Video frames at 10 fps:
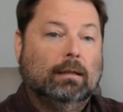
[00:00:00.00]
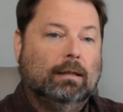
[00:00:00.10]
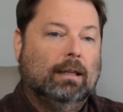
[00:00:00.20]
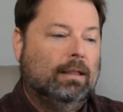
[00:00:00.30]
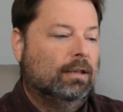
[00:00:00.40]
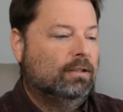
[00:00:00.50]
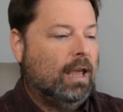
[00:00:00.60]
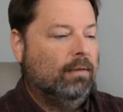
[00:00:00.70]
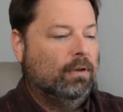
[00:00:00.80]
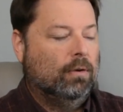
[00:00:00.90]
did this
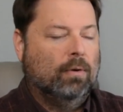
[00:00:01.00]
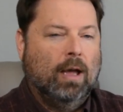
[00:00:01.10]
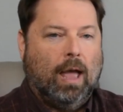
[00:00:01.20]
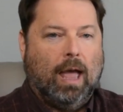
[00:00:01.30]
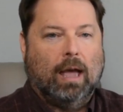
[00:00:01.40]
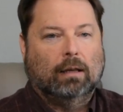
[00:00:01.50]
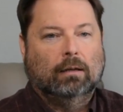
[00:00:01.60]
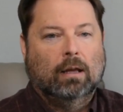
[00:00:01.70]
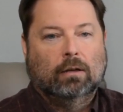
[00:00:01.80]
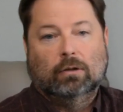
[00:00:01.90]
save you,
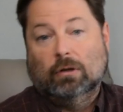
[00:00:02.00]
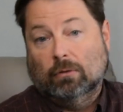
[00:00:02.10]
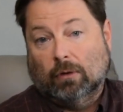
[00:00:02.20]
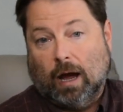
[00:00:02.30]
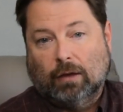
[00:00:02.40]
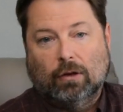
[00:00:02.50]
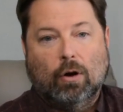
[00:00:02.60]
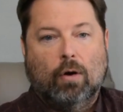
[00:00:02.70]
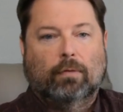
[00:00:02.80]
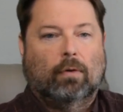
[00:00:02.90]
and do you like the
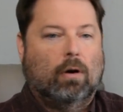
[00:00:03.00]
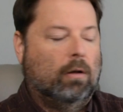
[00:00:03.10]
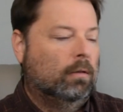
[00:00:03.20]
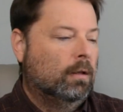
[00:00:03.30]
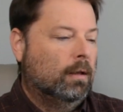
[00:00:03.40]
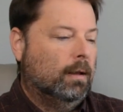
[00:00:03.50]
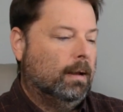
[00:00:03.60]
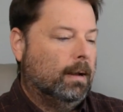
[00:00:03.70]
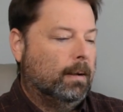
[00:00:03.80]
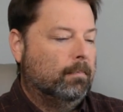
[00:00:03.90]
overall
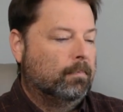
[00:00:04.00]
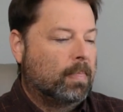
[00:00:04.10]
um,